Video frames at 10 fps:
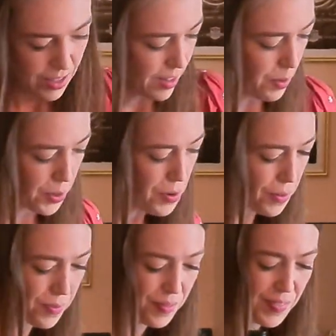There we
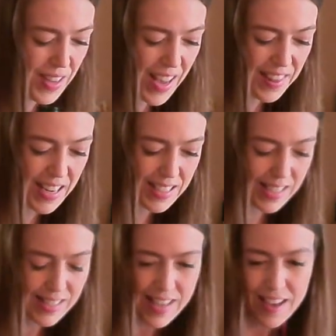go. And then as
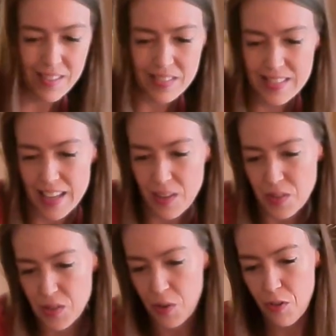it settles, it'll
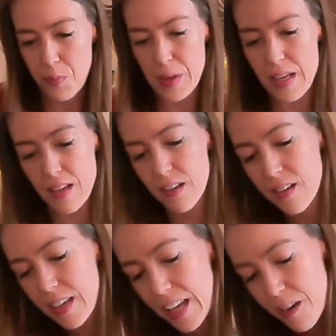sort of be
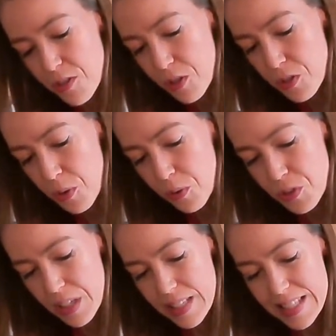kind of two-toned, you
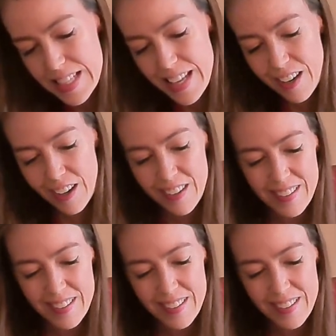can see there.